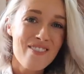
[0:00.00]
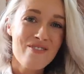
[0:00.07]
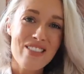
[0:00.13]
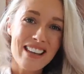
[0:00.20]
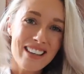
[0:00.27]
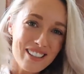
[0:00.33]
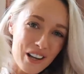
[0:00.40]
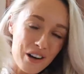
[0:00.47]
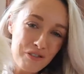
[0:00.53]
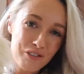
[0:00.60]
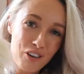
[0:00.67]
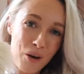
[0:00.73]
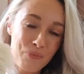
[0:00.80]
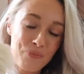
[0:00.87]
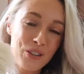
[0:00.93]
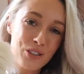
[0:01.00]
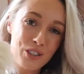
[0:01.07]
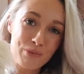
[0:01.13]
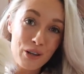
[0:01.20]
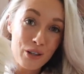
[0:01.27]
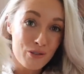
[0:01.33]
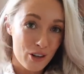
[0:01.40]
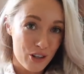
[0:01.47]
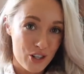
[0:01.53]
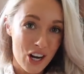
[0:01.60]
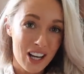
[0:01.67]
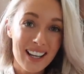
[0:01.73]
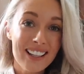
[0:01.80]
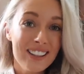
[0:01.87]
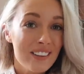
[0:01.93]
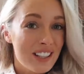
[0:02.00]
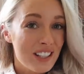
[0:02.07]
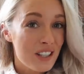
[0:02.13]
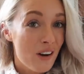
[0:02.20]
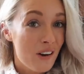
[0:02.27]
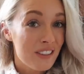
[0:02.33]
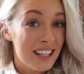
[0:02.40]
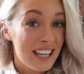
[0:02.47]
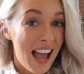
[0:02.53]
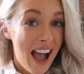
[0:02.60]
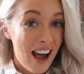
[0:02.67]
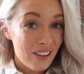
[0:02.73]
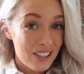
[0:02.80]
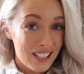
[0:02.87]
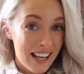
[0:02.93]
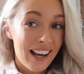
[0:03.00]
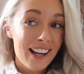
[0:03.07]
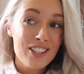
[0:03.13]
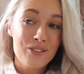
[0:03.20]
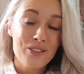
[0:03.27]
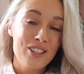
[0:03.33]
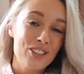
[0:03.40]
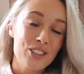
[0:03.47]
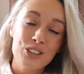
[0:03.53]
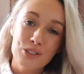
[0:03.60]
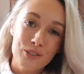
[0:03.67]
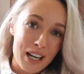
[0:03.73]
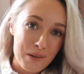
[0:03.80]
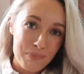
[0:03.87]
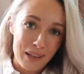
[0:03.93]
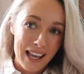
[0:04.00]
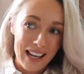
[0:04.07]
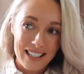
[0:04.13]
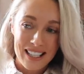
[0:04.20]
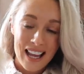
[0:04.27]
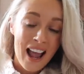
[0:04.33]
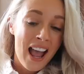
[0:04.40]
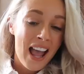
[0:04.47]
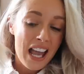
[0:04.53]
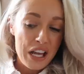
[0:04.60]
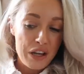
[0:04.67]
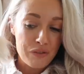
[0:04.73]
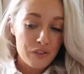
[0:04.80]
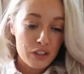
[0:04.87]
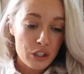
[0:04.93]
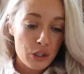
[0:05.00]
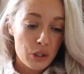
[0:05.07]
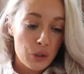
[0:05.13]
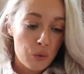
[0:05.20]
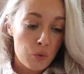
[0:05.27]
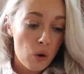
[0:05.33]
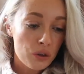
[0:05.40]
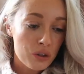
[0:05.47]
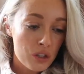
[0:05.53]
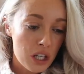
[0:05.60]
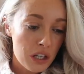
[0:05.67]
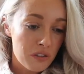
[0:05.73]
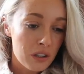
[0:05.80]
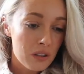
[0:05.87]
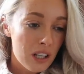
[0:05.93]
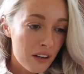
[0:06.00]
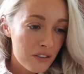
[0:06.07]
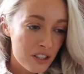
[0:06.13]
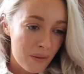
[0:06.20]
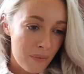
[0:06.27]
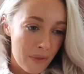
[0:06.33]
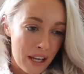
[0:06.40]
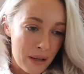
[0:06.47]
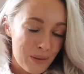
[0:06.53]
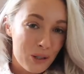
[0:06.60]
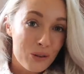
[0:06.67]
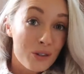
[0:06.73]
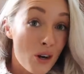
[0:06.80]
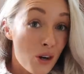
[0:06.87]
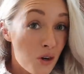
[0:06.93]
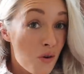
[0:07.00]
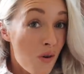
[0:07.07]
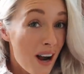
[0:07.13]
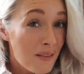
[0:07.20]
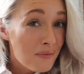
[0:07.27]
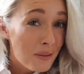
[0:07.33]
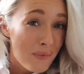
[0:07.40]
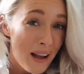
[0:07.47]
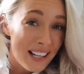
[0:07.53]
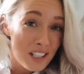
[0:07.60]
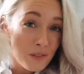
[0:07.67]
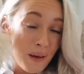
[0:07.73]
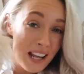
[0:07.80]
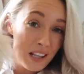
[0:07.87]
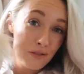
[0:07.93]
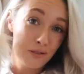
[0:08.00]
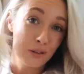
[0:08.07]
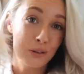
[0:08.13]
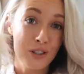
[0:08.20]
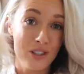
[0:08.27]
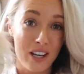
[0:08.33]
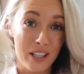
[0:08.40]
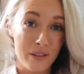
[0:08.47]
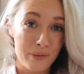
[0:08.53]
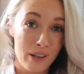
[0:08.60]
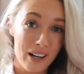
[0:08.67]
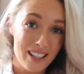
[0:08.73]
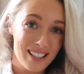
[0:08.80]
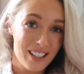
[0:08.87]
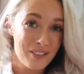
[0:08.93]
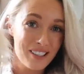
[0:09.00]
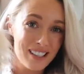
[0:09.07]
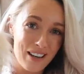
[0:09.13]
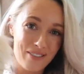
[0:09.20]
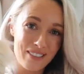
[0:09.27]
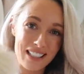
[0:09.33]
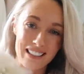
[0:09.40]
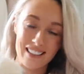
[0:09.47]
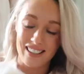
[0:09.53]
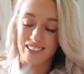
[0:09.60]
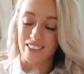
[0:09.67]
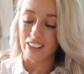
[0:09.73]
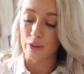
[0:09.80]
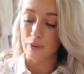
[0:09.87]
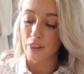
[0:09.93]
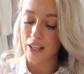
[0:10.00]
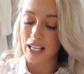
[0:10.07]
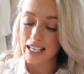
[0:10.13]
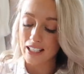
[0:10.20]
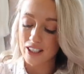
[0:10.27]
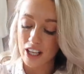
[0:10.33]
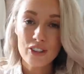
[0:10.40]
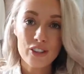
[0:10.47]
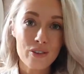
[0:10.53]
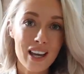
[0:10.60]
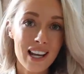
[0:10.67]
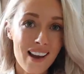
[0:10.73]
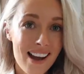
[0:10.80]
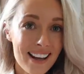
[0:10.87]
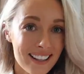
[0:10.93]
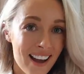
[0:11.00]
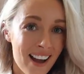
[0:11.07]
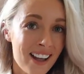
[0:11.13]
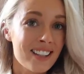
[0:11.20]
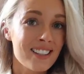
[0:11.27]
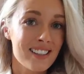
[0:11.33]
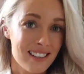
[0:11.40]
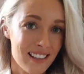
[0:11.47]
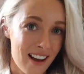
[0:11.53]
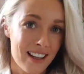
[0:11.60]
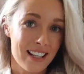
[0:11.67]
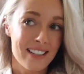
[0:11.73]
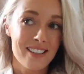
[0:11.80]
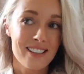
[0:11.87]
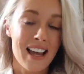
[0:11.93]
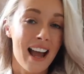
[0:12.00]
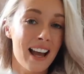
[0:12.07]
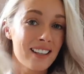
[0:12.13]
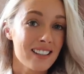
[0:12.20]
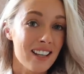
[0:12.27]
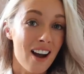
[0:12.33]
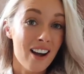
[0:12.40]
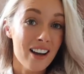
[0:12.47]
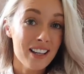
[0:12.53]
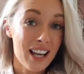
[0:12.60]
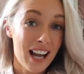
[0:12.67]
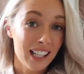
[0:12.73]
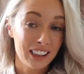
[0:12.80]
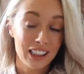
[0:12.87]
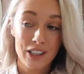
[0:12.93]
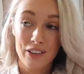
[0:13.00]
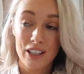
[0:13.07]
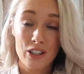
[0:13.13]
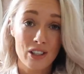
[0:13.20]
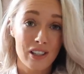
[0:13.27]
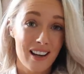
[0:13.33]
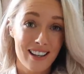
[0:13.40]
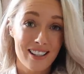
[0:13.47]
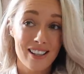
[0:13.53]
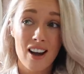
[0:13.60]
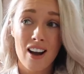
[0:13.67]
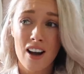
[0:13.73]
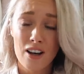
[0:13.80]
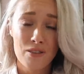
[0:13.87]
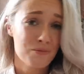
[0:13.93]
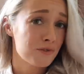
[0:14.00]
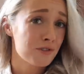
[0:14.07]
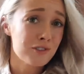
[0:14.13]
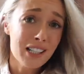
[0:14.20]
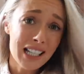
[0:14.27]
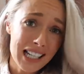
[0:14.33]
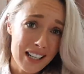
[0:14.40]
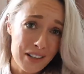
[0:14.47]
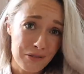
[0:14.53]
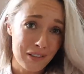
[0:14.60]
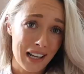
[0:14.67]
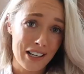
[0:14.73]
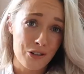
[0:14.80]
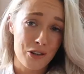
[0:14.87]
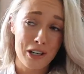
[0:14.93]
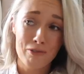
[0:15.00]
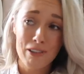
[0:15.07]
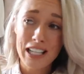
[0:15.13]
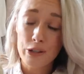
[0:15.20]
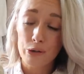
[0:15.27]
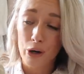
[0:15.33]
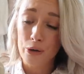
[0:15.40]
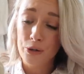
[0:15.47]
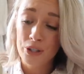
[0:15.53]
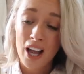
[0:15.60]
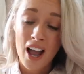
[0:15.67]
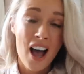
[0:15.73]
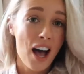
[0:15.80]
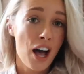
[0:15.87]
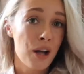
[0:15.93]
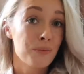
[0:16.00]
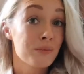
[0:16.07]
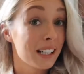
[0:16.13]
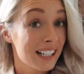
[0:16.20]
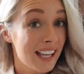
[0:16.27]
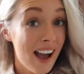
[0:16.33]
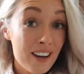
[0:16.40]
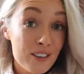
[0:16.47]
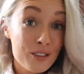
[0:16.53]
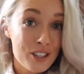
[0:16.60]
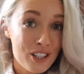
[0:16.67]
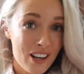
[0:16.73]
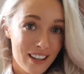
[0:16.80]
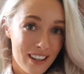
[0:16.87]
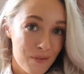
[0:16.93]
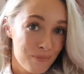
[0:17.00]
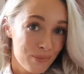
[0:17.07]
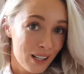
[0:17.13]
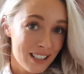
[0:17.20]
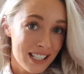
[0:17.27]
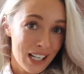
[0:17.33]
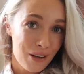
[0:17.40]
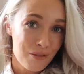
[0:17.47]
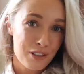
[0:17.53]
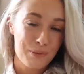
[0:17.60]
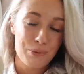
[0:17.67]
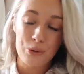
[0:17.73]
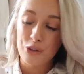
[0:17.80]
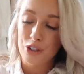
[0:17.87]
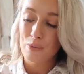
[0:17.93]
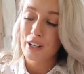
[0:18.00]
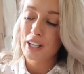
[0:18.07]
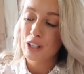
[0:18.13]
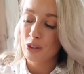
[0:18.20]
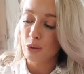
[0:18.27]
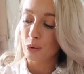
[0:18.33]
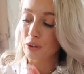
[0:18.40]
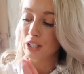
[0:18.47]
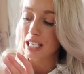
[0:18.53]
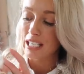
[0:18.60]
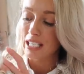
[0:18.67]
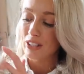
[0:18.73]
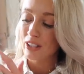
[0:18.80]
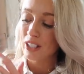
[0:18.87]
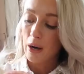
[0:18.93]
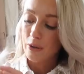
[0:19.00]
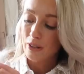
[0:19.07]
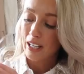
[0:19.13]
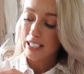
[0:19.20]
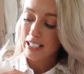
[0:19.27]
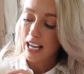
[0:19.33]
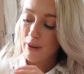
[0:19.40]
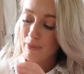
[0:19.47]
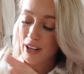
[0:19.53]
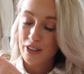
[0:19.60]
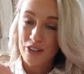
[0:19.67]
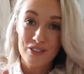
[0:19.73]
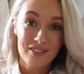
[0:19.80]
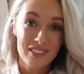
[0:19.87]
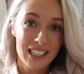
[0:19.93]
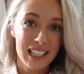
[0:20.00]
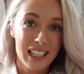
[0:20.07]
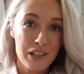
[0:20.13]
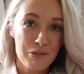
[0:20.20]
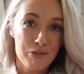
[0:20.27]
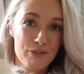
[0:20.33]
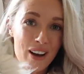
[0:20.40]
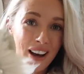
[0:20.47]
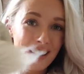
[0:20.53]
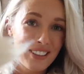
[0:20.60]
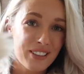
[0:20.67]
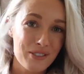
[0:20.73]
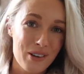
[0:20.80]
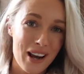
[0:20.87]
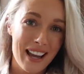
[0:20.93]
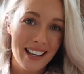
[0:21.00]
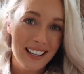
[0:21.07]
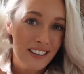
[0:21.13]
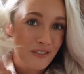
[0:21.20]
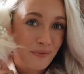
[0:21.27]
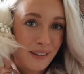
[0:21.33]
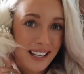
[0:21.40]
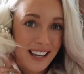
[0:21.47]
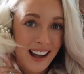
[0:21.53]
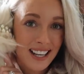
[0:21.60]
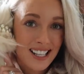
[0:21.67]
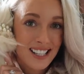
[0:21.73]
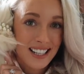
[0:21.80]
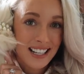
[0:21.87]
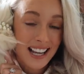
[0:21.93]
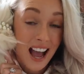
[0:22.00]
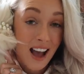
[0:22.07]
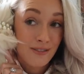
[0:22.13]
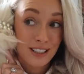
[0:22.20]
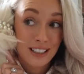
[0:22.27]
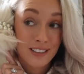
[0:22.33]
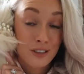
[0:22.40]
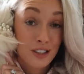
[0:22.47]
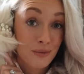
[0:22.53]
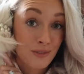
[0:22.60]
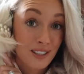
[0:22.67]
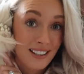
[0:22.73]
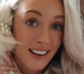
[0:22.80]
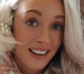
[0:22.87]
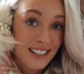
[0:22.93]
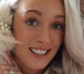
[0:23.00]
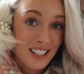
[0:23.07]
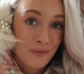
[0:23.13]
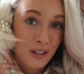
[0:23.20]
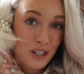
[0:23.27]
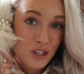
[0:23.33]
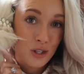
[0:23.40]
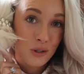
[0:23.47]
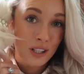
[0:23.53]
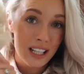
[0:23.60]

These are from Simone Rocha. I got these on the Outnet, which is a great place if you love something but you're not quite prepared to pay the full designer price. That was definitely the scenario with these. So they're like slides, and I actually think slides are really unflattering, really gross, but I cannot deny they're bloody comfortable. So when I saw these, I was like, yeah, that's a really fun way of me actually having some slides in my shoe